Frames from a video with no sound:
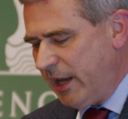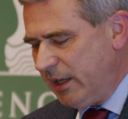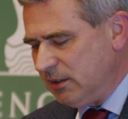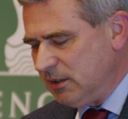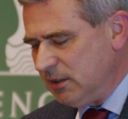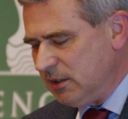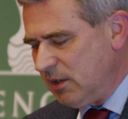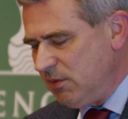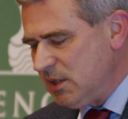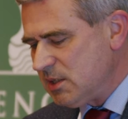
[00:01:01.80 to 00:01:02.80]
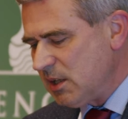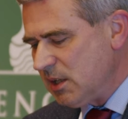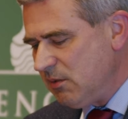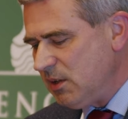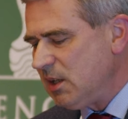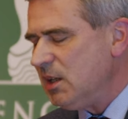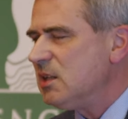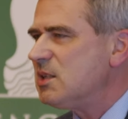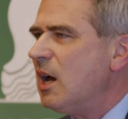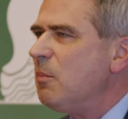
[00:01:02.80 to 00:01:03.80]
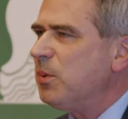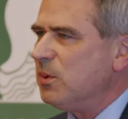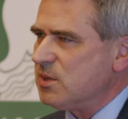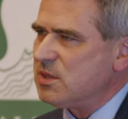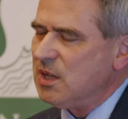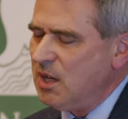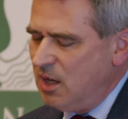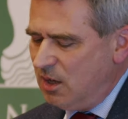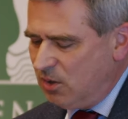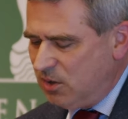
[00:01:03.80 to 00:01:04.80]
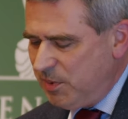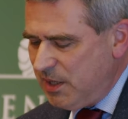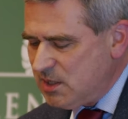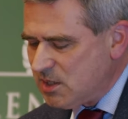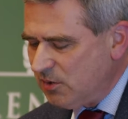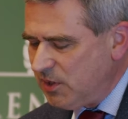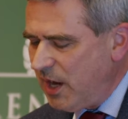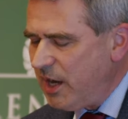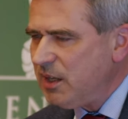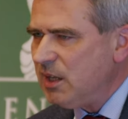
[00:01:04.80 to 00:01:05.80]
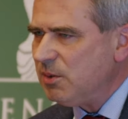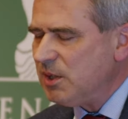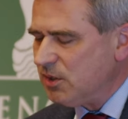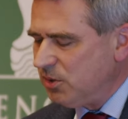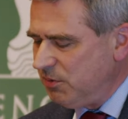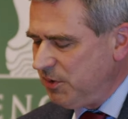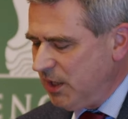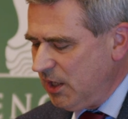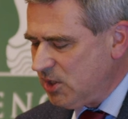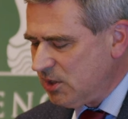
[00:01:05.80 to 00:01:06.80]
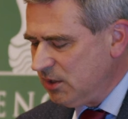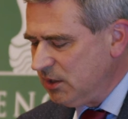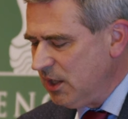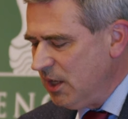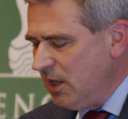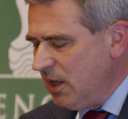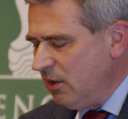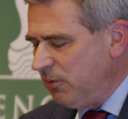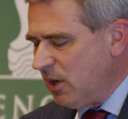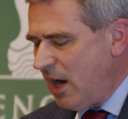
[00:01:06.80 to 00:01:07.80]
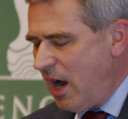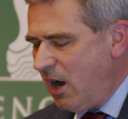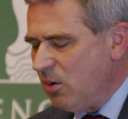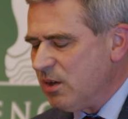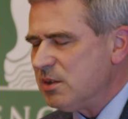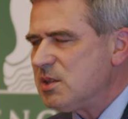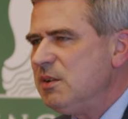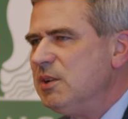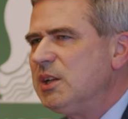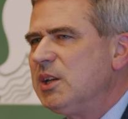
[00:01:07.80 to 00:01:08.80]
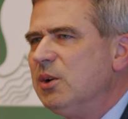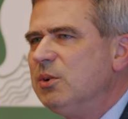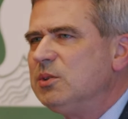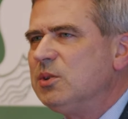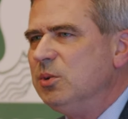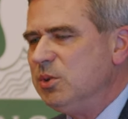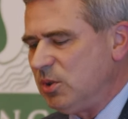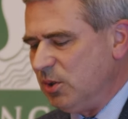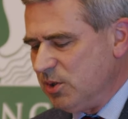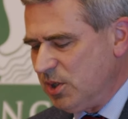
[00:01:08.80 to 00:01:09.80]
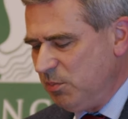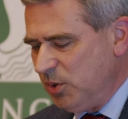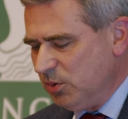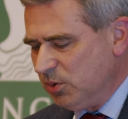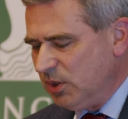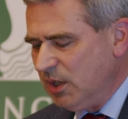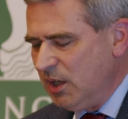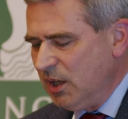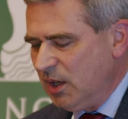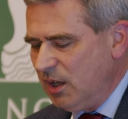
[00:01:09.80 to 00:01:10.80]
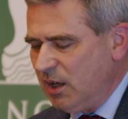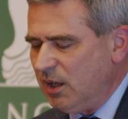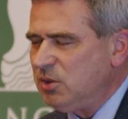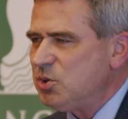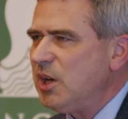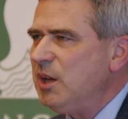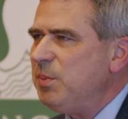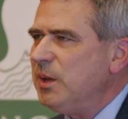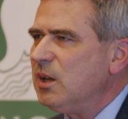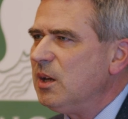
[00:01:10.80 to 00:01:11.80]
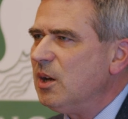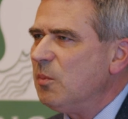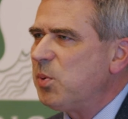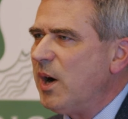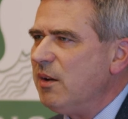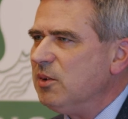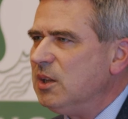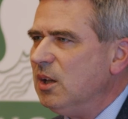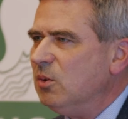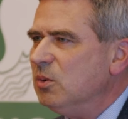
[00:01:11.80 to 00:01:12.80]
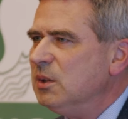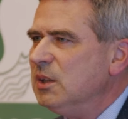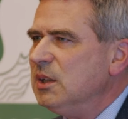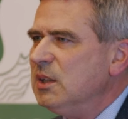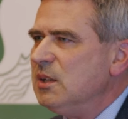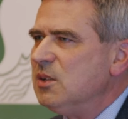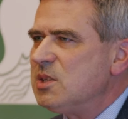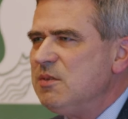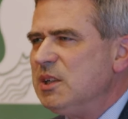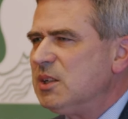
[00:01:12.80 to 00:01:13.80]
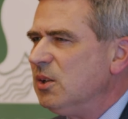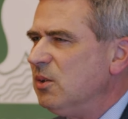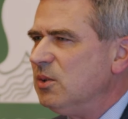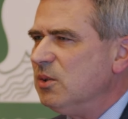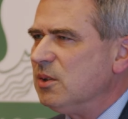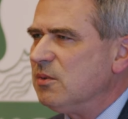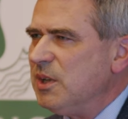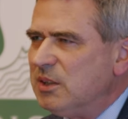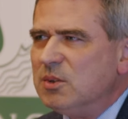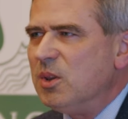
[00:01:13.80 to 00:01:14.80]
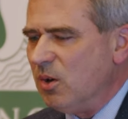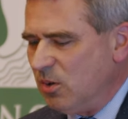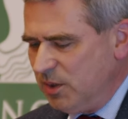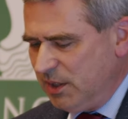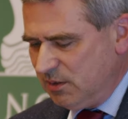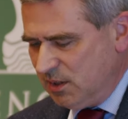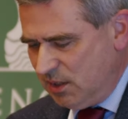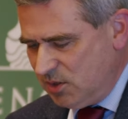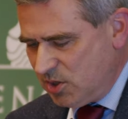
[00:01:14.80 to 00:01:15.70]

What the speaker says: and giving examples on the basis of the Hungarian codification for how a civil code could contribute to shaping private law, the civil code or written law in